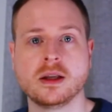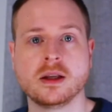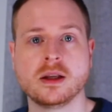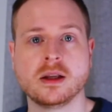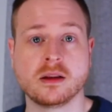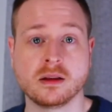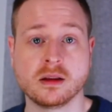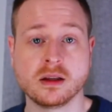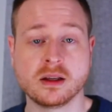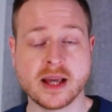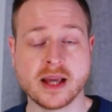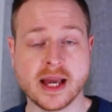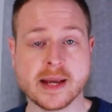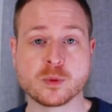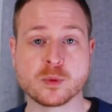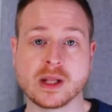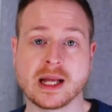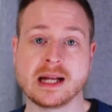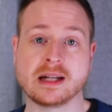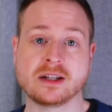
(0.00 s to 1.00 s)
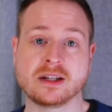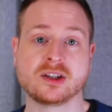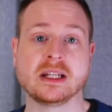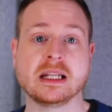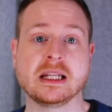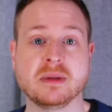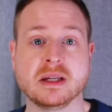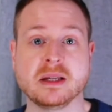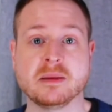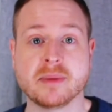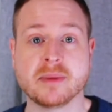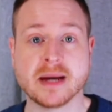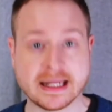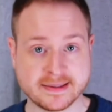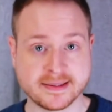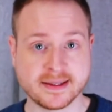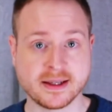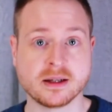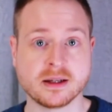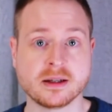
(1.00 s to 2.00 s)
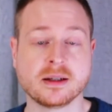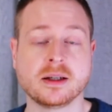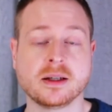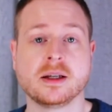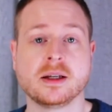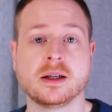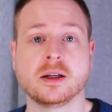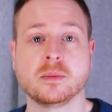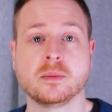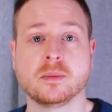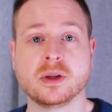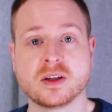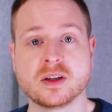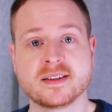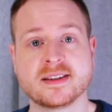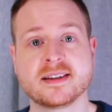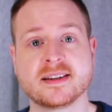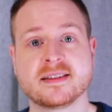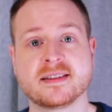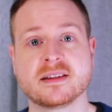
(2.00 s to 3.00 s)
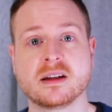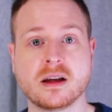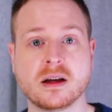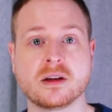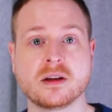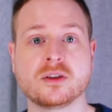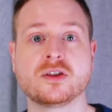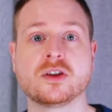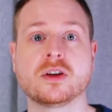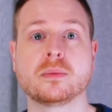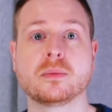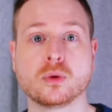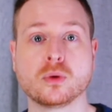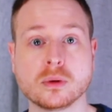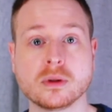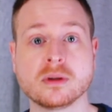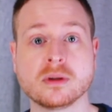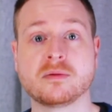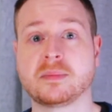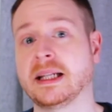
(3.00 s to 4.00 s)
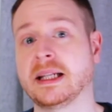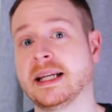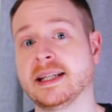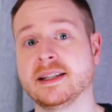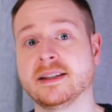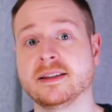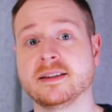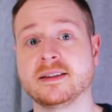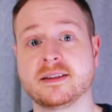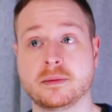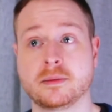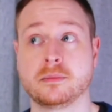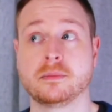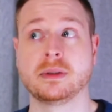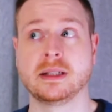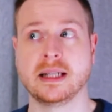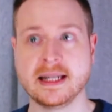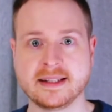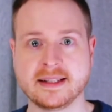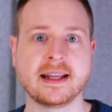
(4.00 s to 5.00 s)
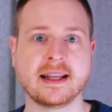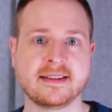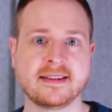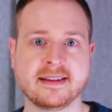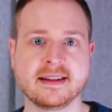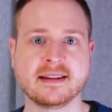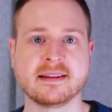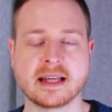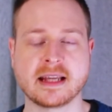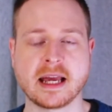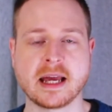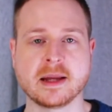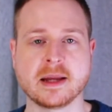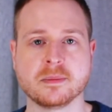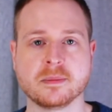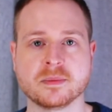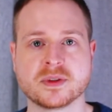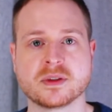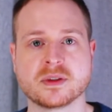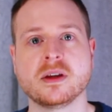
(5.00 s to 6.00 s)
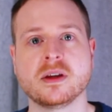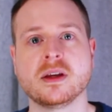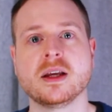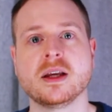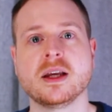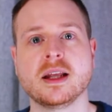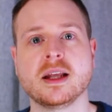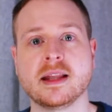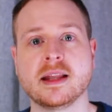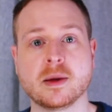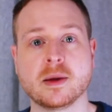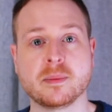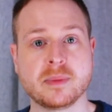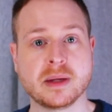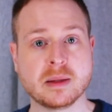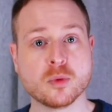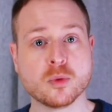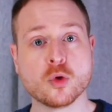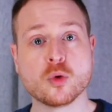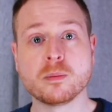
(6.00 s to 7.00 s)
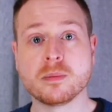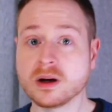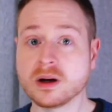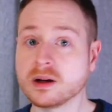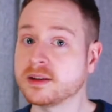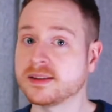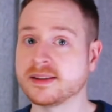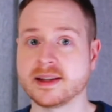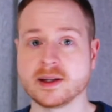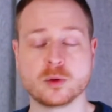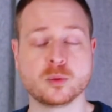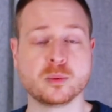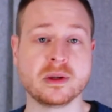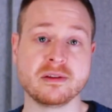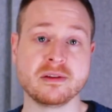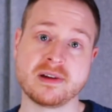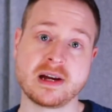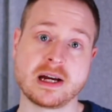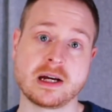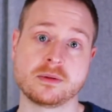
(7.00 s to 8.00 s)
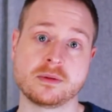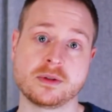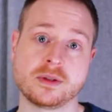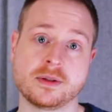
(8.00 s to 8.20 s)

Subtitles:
The game will actually be better. Because there's a larger pool of players playtesting the games, there'll be more bugs that will be found.